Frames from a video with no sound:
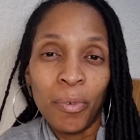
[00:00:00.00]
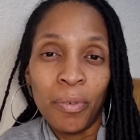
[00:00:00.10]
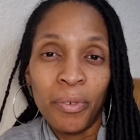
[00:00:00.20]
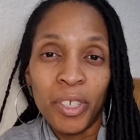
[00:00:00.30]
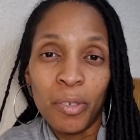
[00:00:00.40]

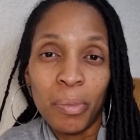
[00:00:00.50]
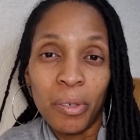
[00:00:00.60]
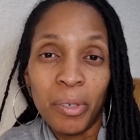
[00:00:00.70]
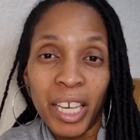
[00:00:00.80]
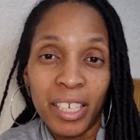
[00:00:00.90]
for it to be
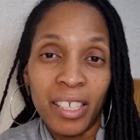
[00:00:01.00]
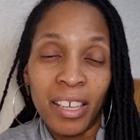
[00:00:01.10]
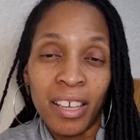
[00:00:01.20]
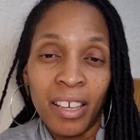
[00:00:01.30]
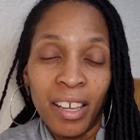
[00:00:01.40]

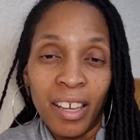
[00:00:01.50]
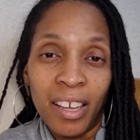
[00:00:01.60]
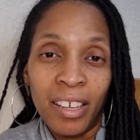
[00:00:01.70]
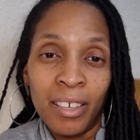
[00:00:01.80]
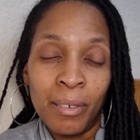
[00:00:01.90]
organic.
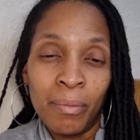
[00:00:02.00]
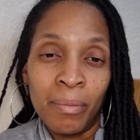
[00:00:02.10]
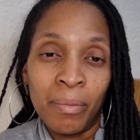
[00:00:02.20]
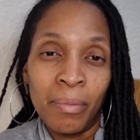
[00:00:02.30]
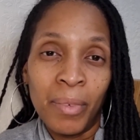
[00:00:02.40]
I've
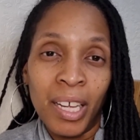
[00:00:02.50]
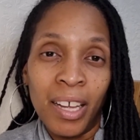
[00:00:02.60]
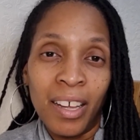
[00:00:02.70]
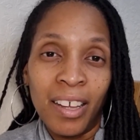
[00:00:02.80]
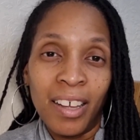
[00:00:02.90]

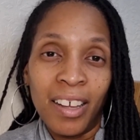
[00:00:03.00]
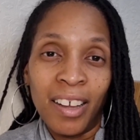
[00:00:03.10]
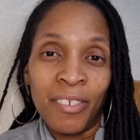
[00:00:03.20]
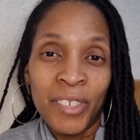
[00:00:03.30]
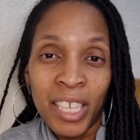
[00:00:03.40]

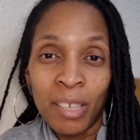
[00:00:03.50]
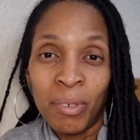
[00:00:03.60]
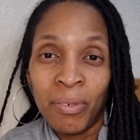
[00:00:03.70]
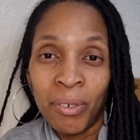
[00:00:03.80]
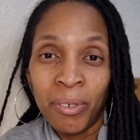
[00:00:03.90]
said it
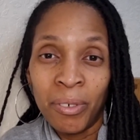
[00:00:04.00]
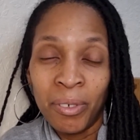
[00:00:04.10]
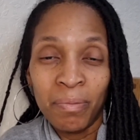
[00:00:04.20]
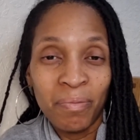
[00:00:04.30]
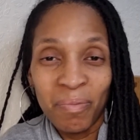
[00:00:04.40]
before,
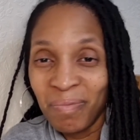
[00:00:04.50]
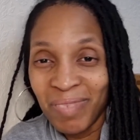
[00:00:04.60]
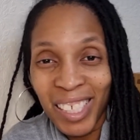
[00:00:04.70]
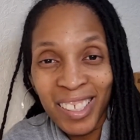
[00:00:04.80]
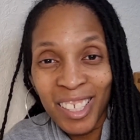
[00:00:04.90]

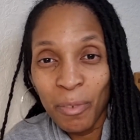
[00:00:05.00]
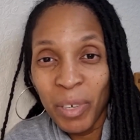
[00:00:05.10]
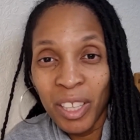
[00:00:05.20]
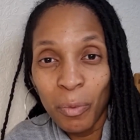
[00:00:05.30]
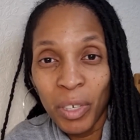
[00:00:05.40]
let's see where
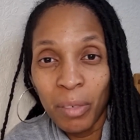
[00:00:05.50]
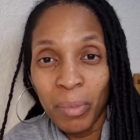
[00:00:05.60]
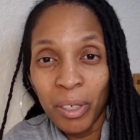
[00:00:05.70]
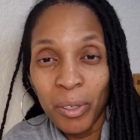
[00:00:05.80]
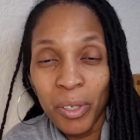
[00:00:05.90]
the wind
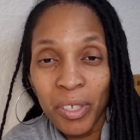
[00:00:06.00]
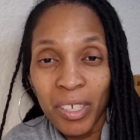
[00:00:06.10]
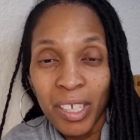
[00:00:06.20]
blows,